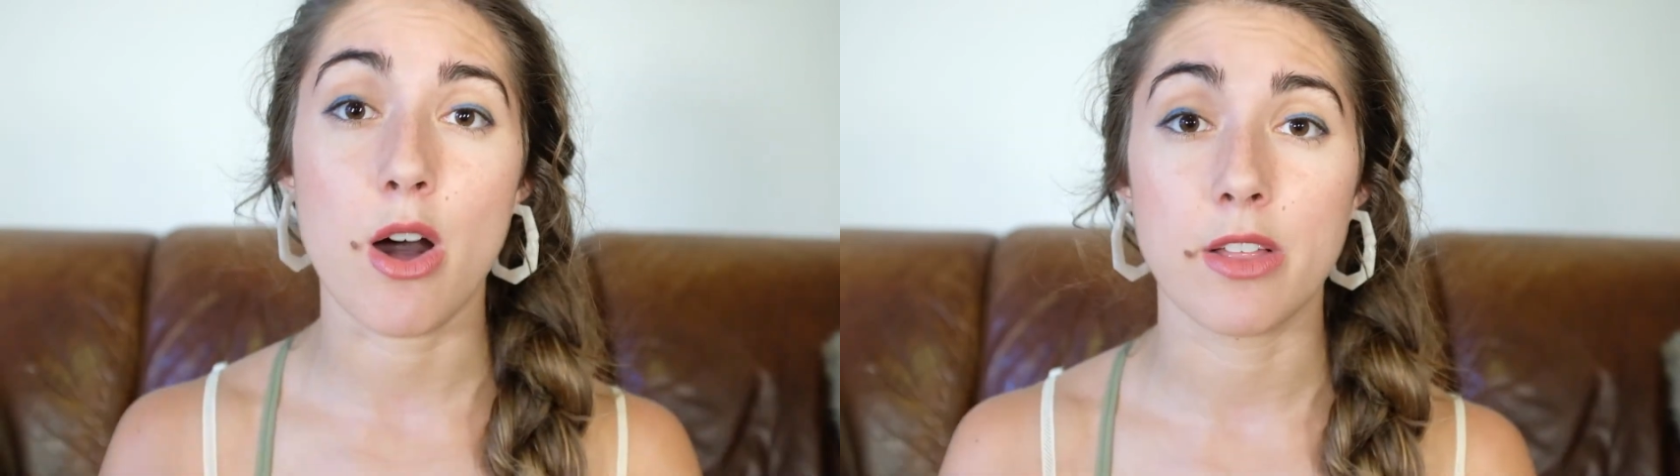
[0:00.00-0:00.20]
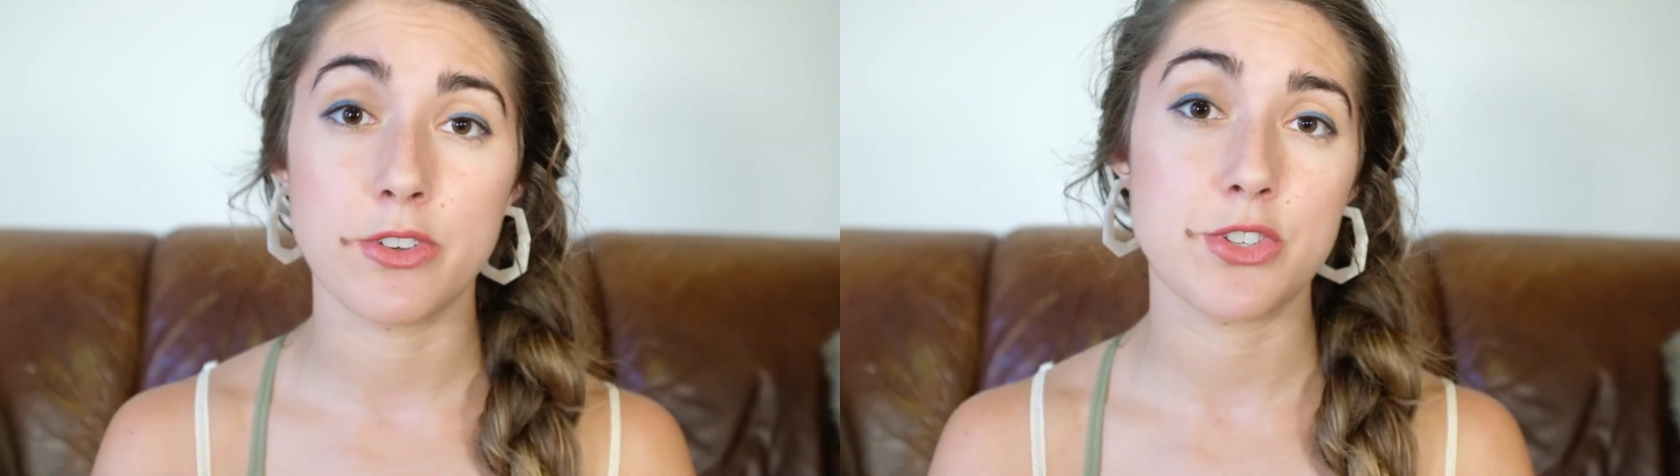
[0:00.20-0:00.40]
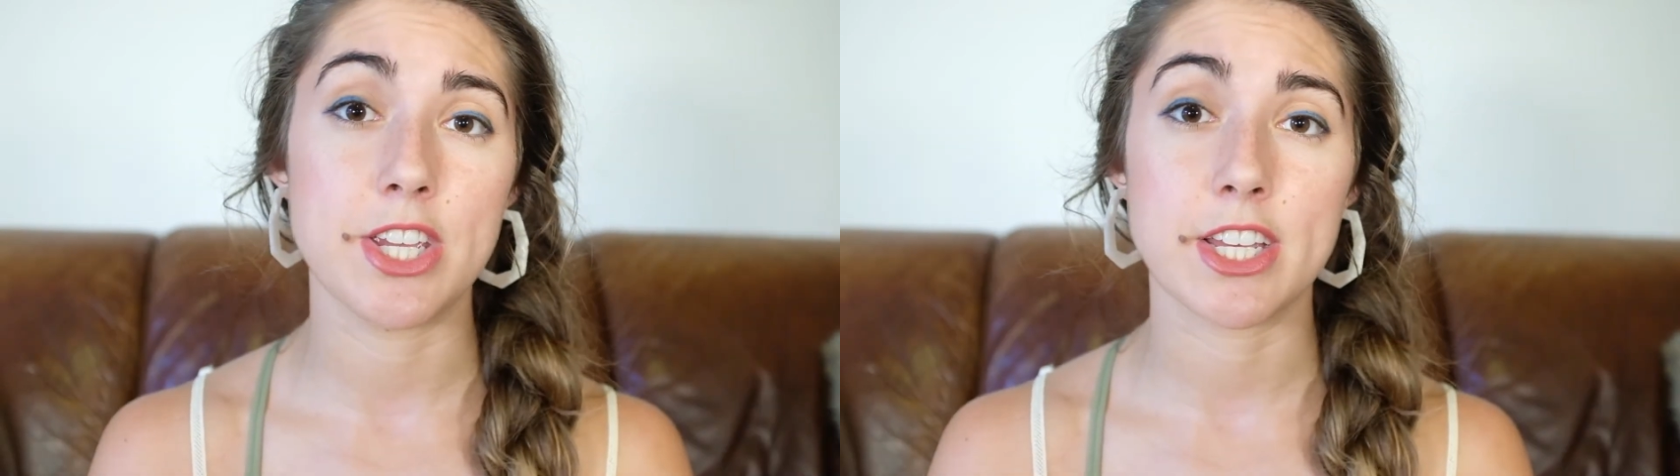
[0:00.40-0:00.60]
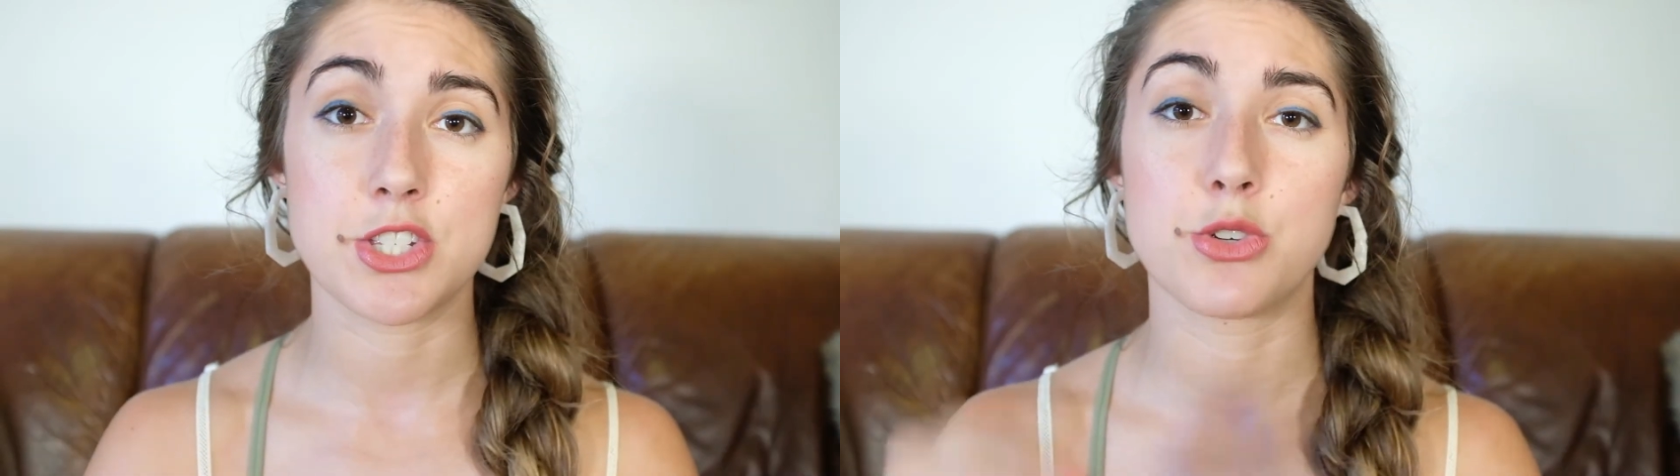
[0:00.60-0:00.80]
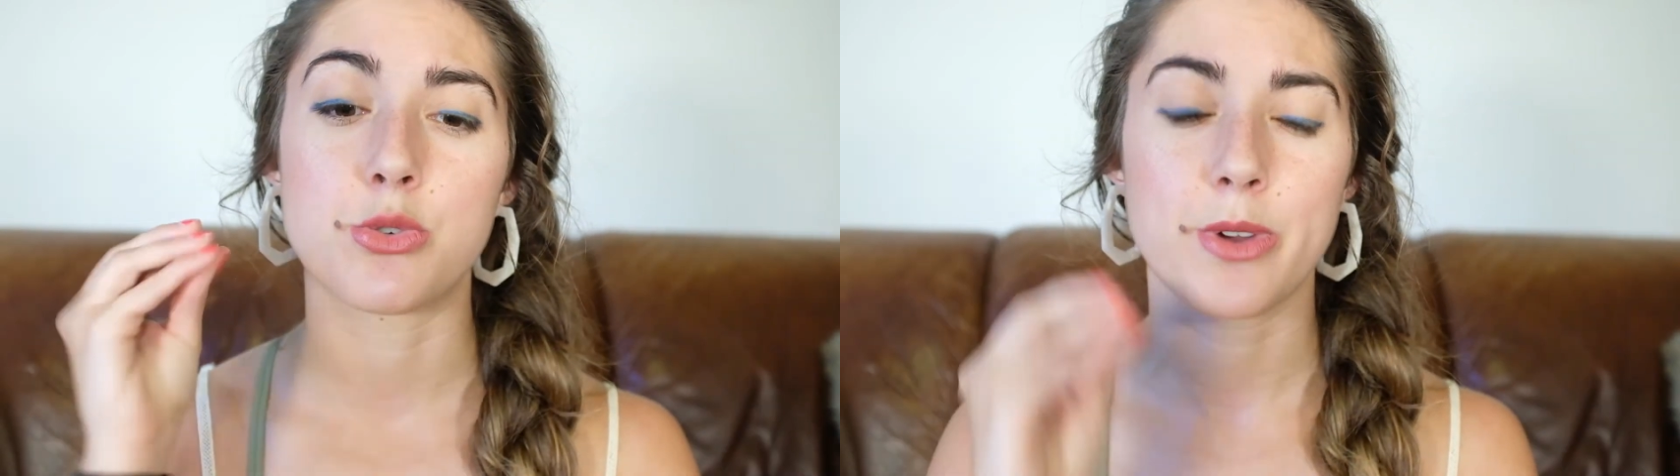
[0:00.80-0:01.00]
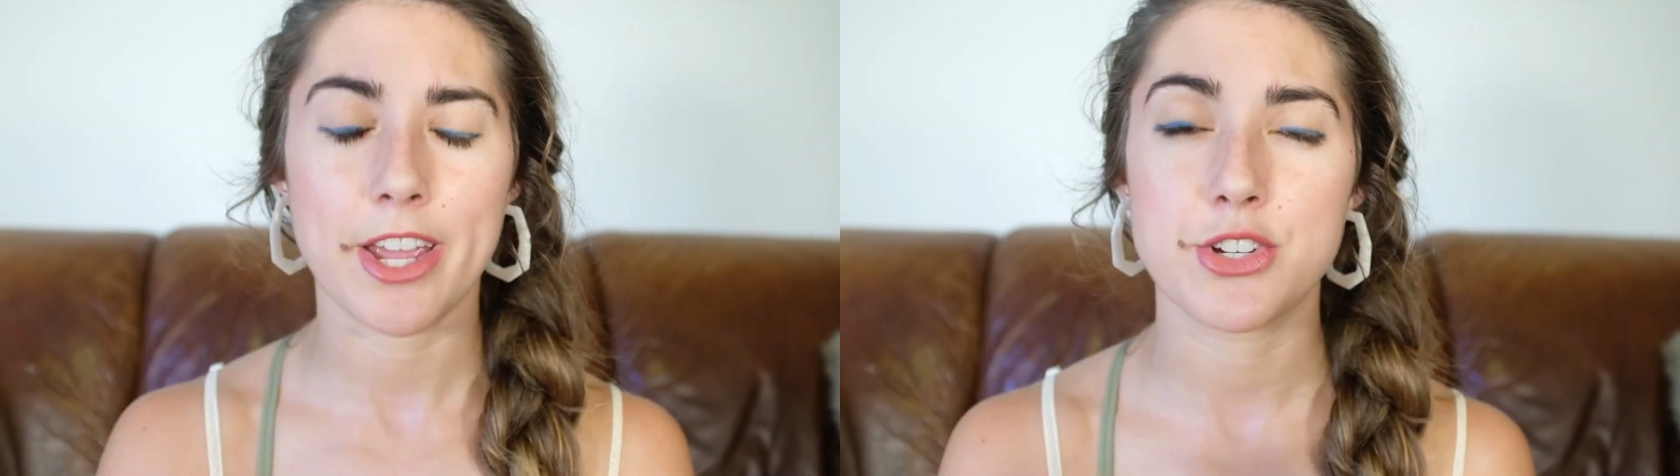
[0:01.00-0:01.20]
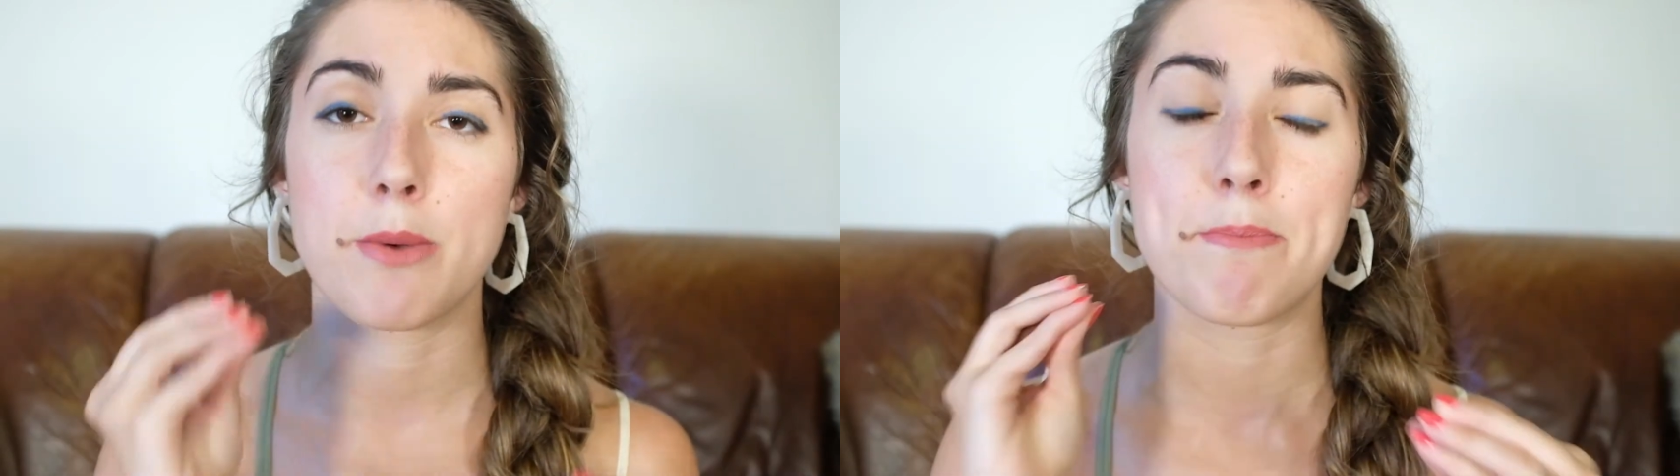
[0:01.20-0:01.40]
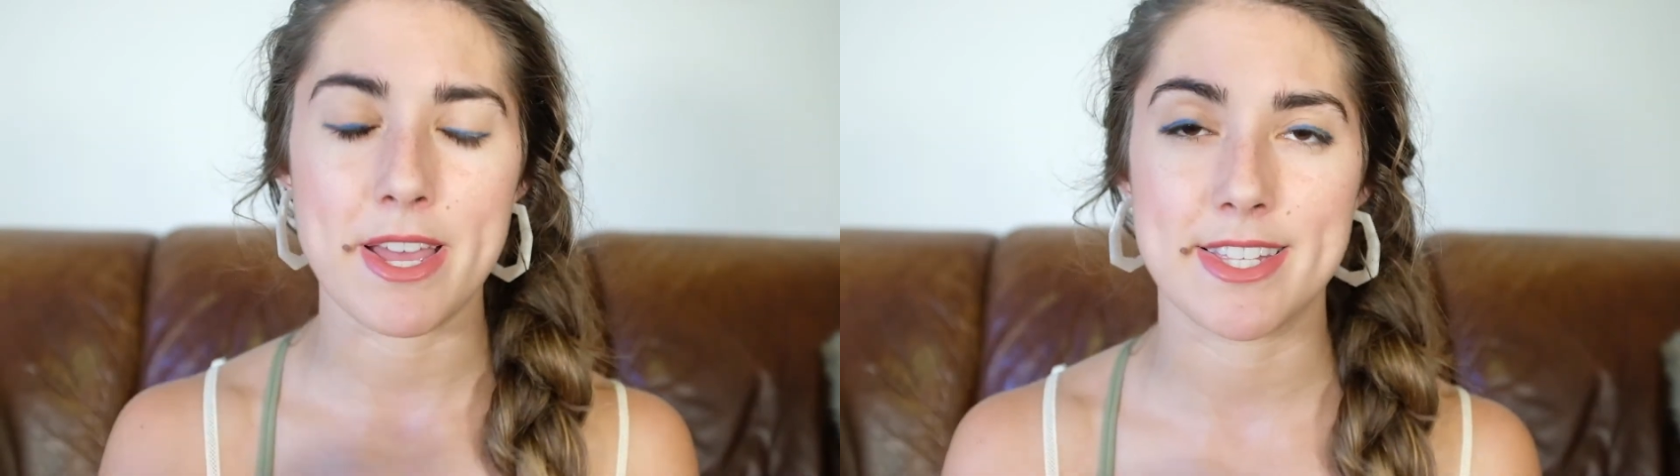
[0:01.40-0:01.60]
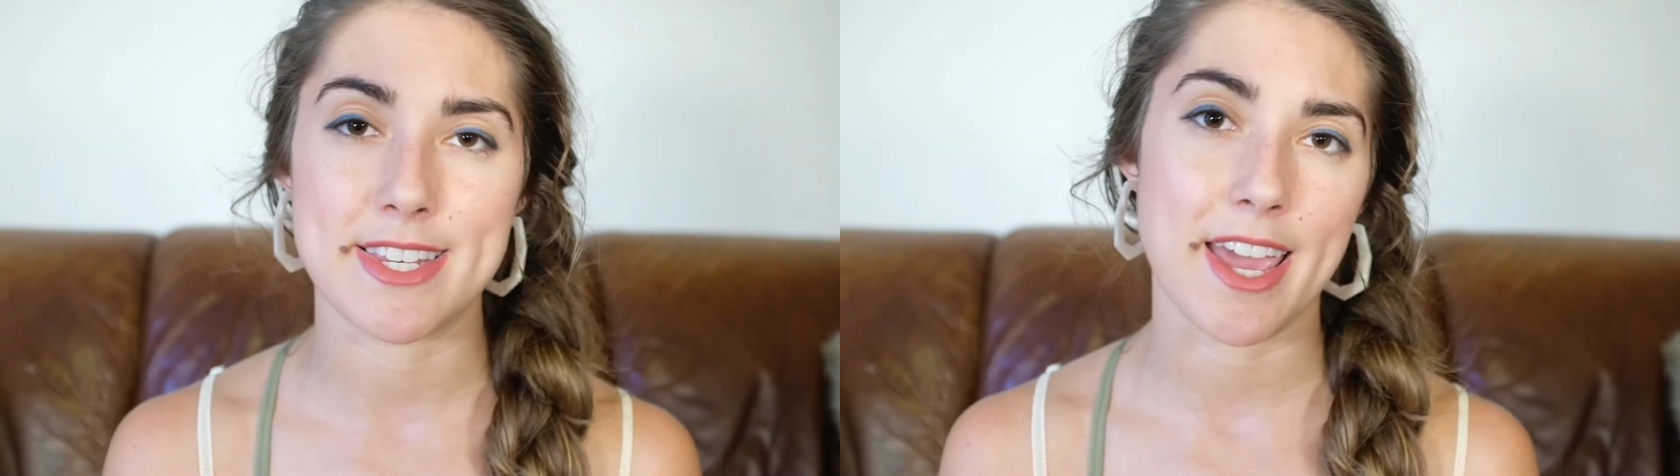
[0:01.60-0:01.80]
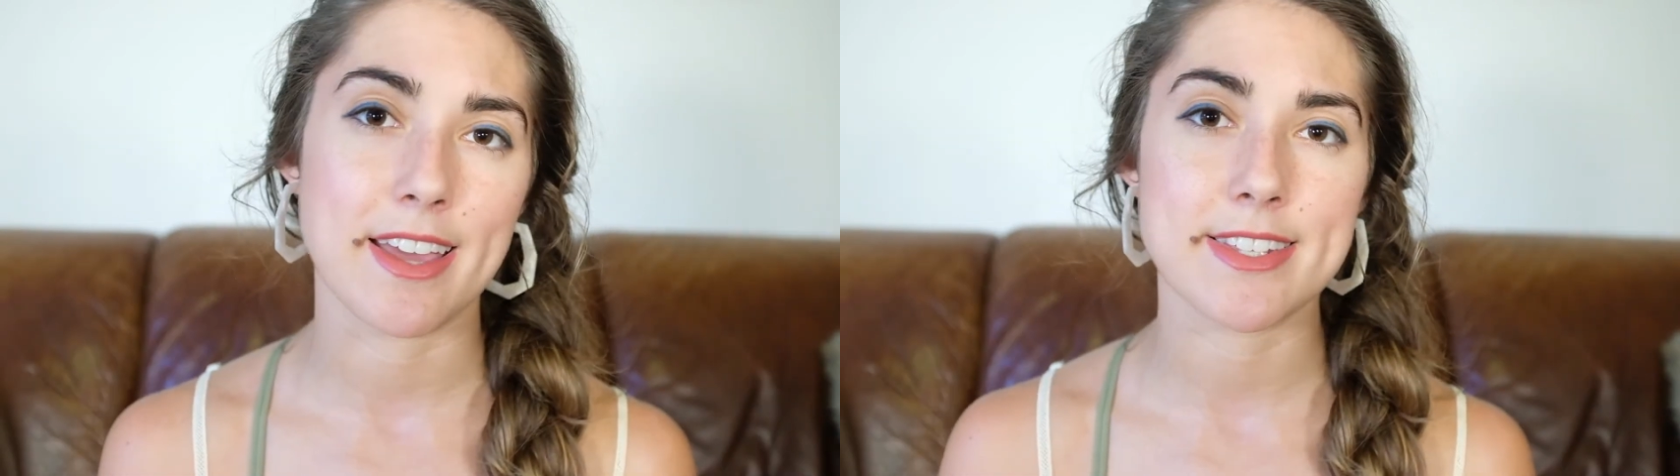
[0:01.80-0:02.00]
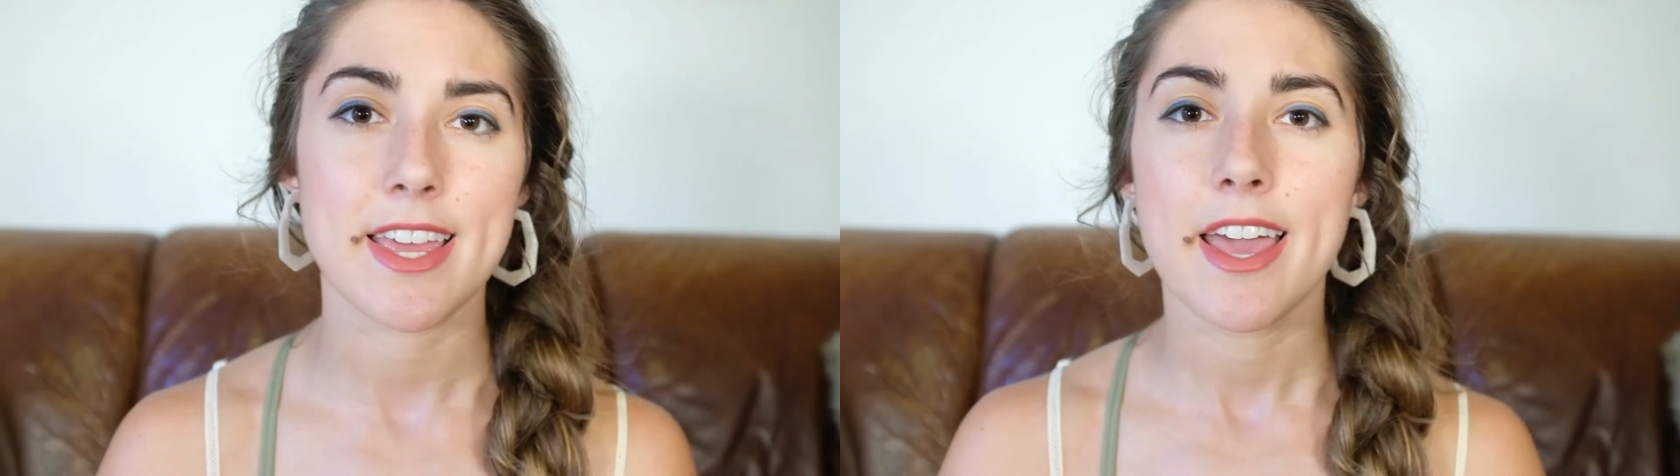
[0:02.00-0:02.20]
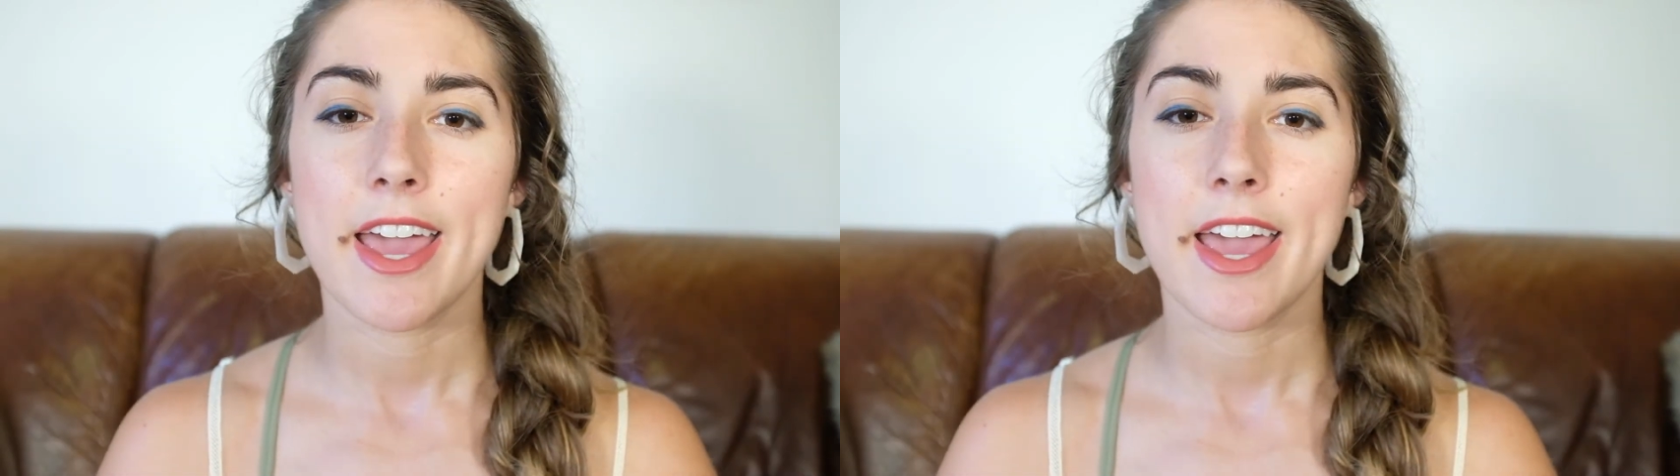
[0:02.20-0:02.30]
all of you chicas to create your best days